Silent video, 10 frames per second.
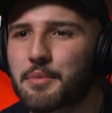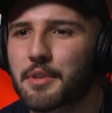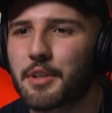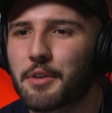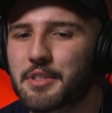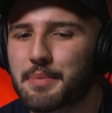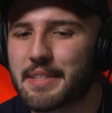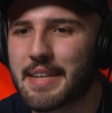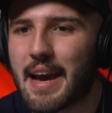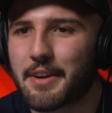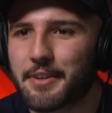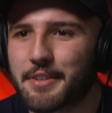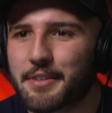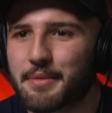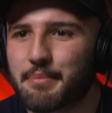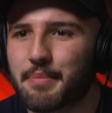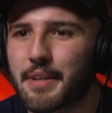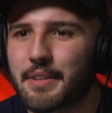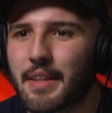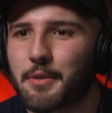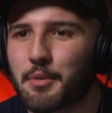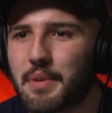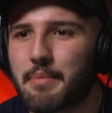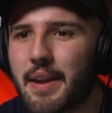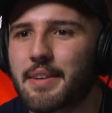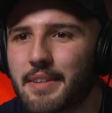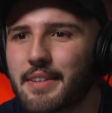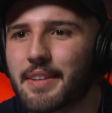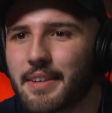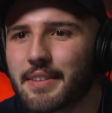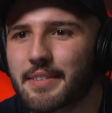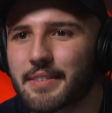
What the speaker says: the clothes to be tattered, but they would be mended and.